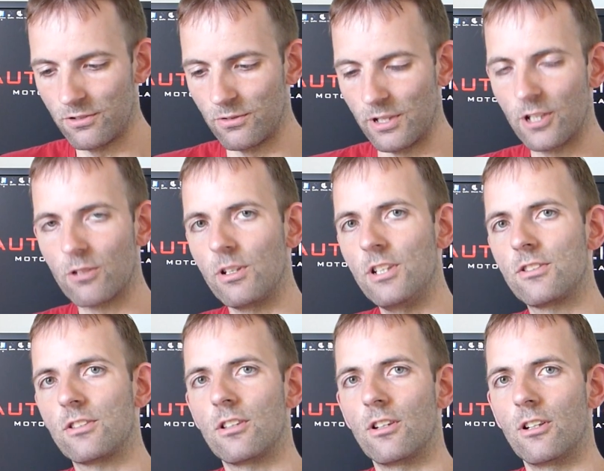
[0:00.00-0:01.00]
to
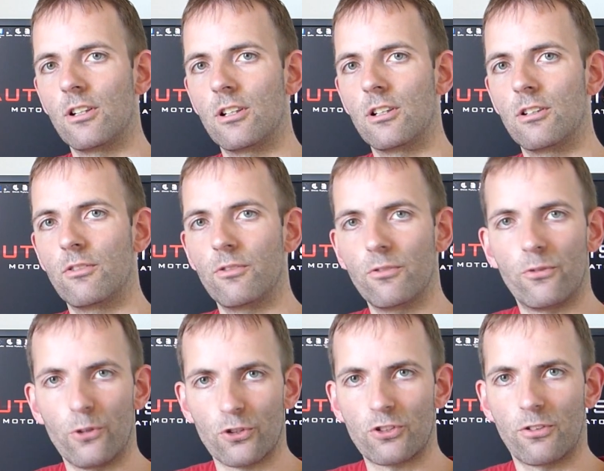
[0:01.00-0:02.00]
increase the
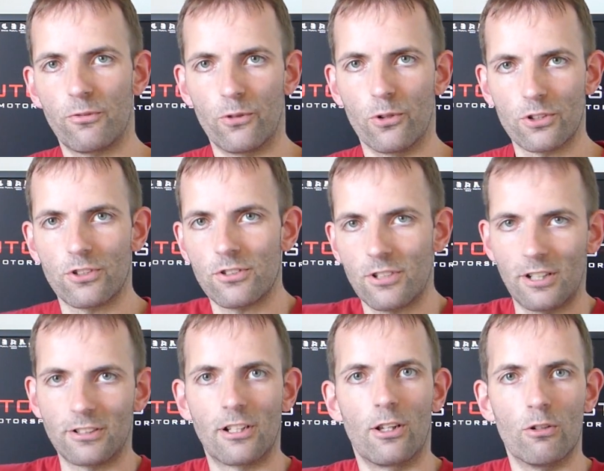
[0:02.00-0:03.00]
first forces,
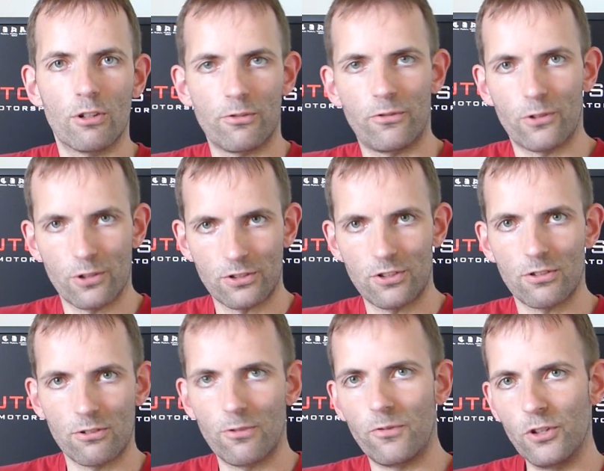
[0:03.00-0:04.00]
like the lower forces, so
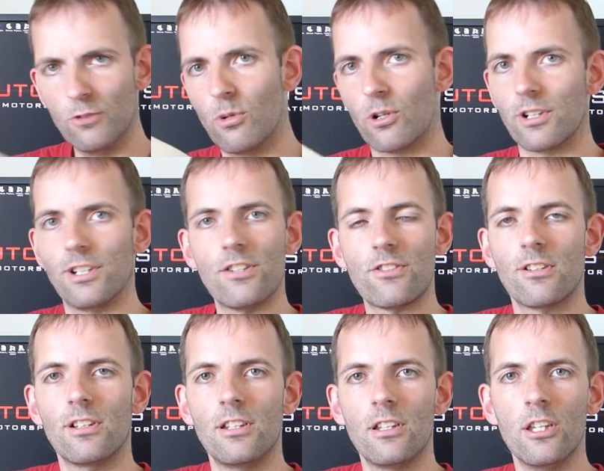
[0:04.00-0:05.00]
you feel more
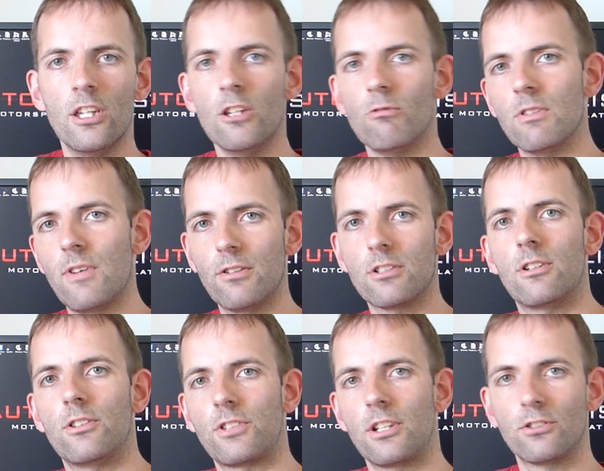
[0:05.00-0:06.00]
initially without
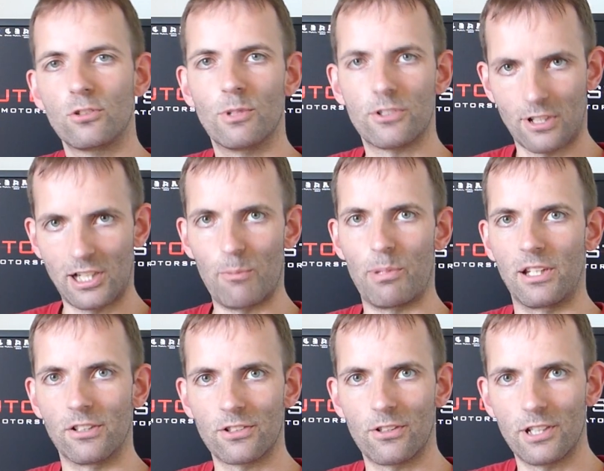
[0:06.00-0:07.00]
causing too much
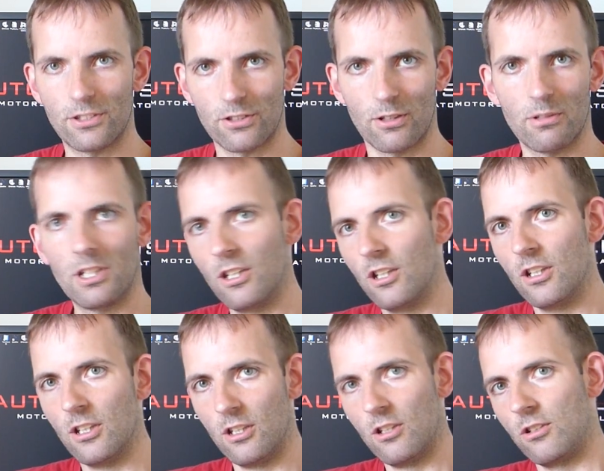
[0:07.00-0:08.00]
clipping. So it's
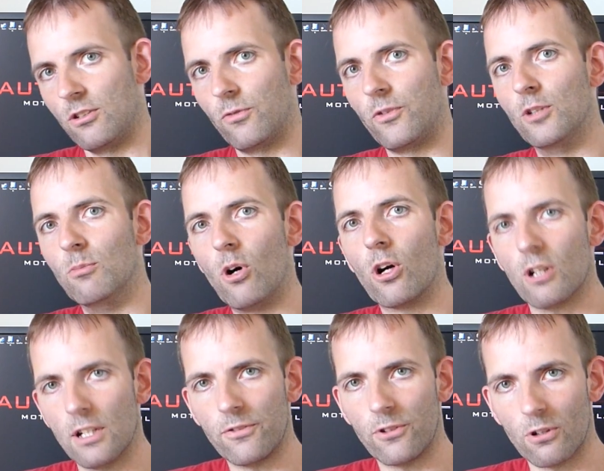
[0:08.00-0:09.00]
you feel
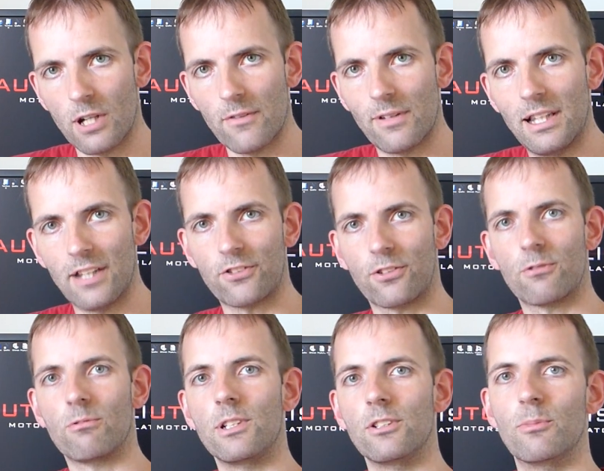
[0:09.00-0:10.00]
more if you have a lesser
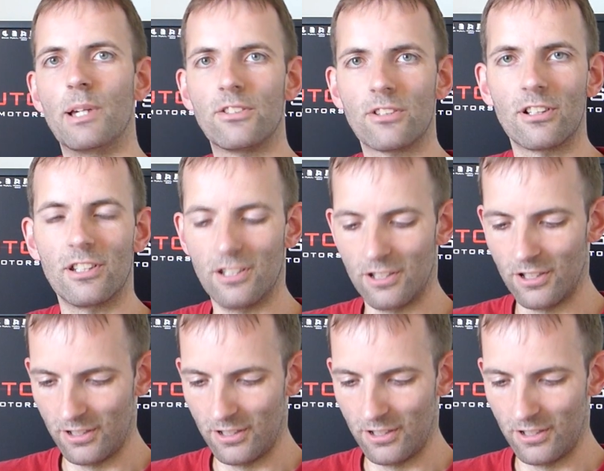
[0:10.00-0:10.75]
wheel, basically.